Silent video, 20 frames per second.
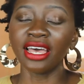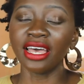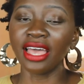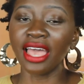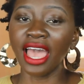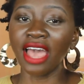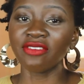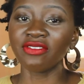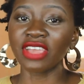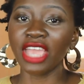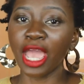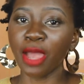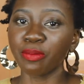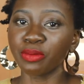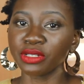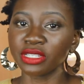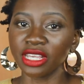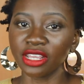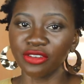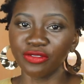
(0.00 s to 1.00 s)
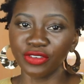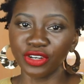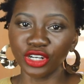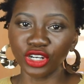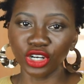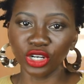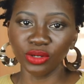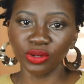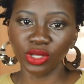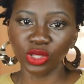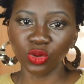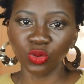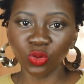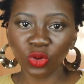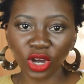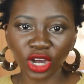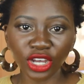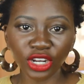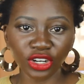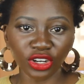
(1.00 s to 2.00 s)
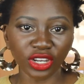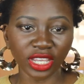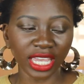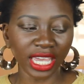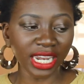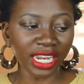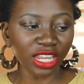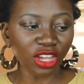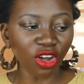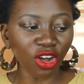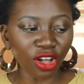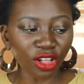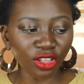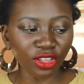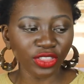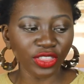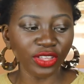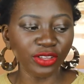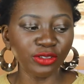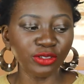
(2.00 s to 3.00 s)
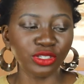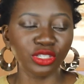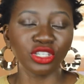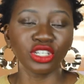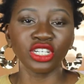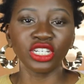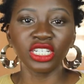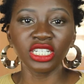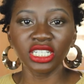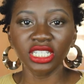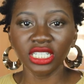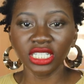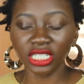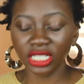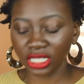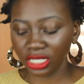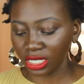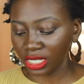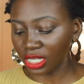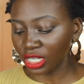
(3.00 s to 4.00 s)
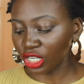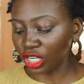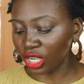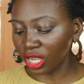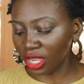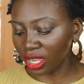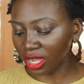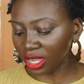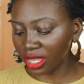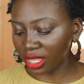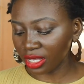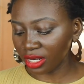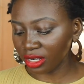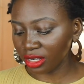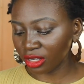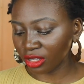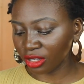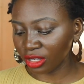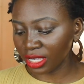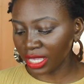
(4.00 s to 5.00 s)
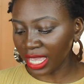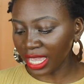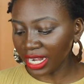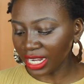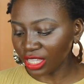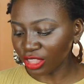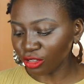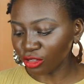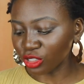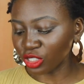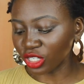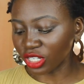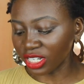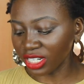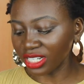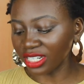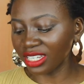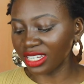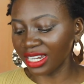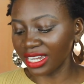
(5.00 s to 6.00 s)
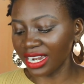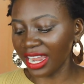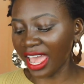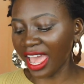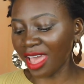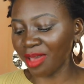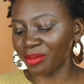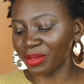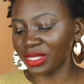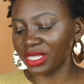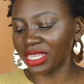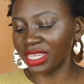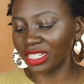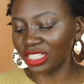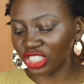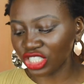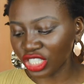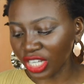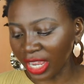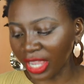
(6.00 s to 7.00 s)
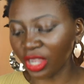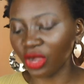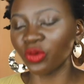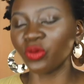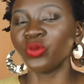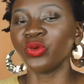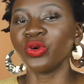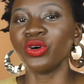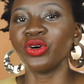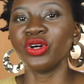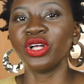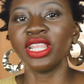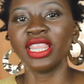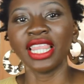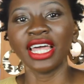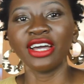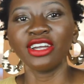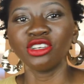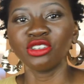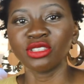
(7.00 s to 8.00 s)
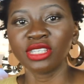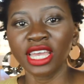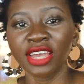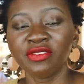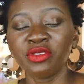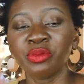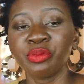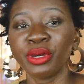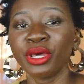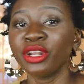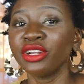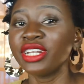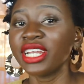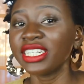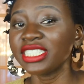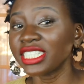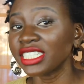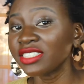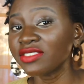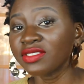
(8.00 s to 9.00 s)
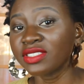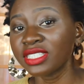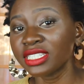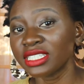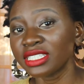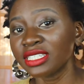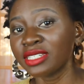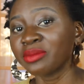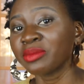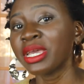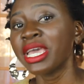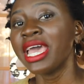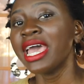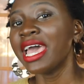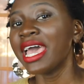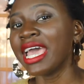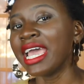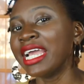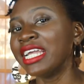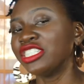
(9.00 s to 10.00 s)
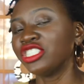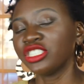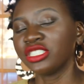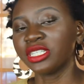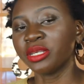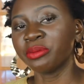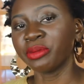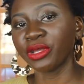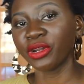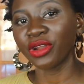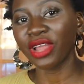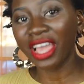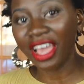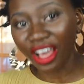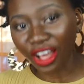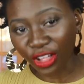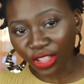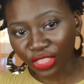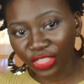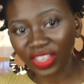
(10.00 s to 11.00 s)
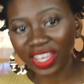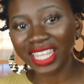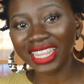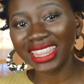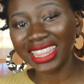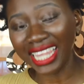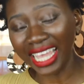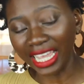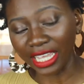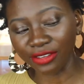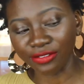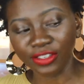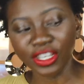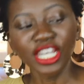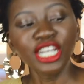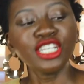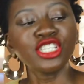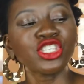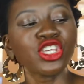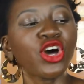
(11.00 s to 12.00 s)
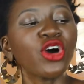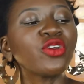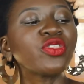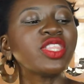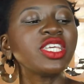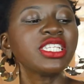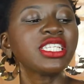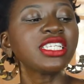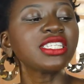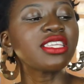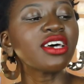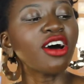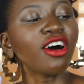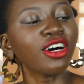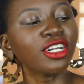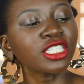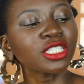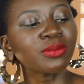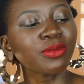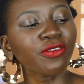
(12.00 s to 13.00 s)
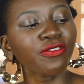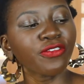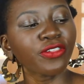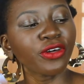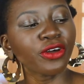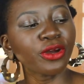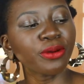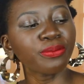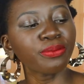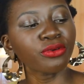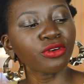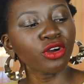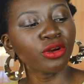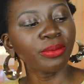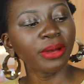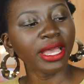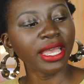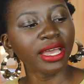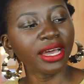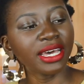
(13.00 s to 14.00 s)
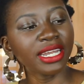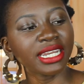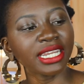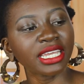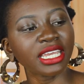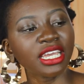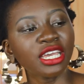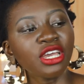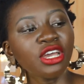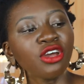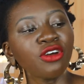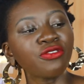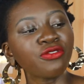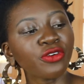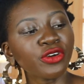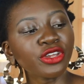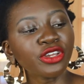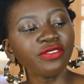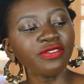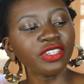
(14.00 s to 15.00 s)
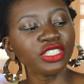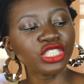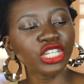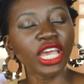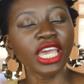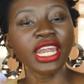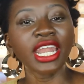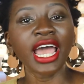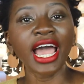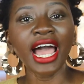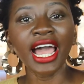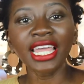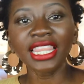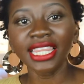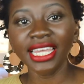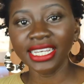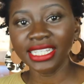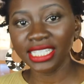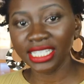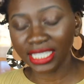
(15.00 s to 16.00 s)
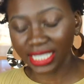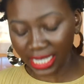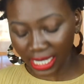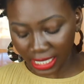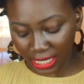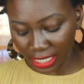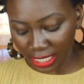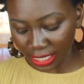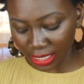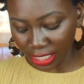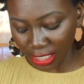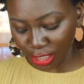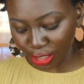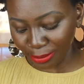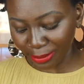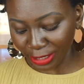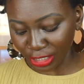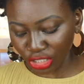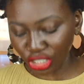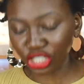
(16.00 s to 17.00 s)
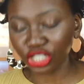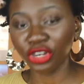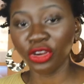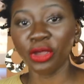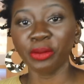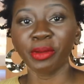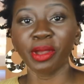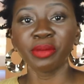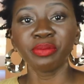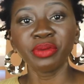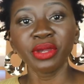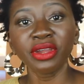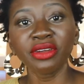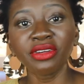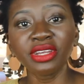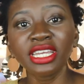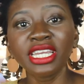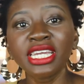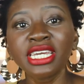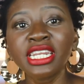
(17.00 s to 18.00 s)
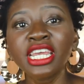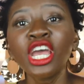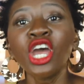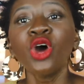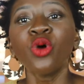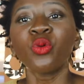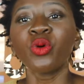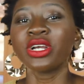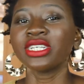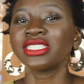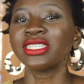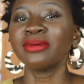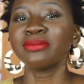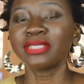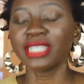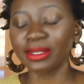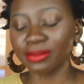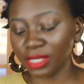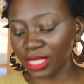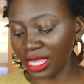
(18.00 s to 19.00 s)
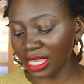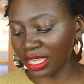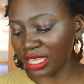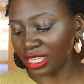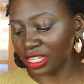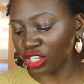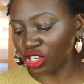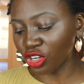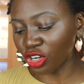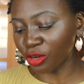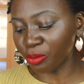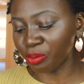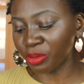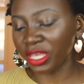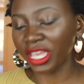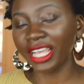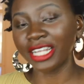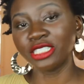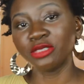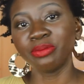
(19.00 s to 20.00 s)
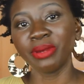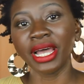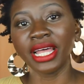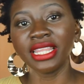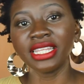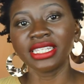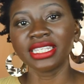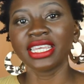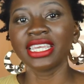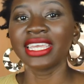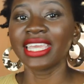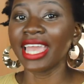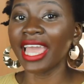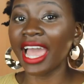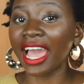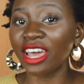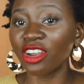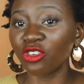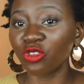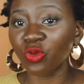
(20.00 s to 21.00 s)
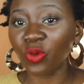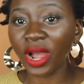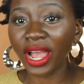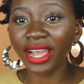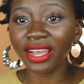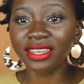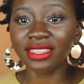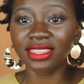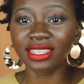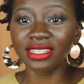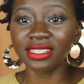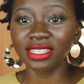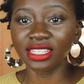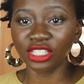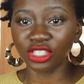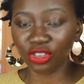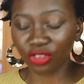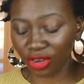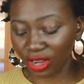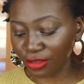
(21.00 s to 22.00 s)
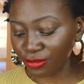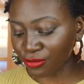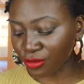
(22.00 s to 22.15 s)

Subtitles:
having apple cider vinegar with water, getting all of those good gut, getting those good gut habits in check will allow you to have a better digestive system and just a better health life. So this is the Ultimate Flora Probiotic for your vagina. I like to take these, especially during my period, where sometimes it can, your pH balance can get out of whack. This is great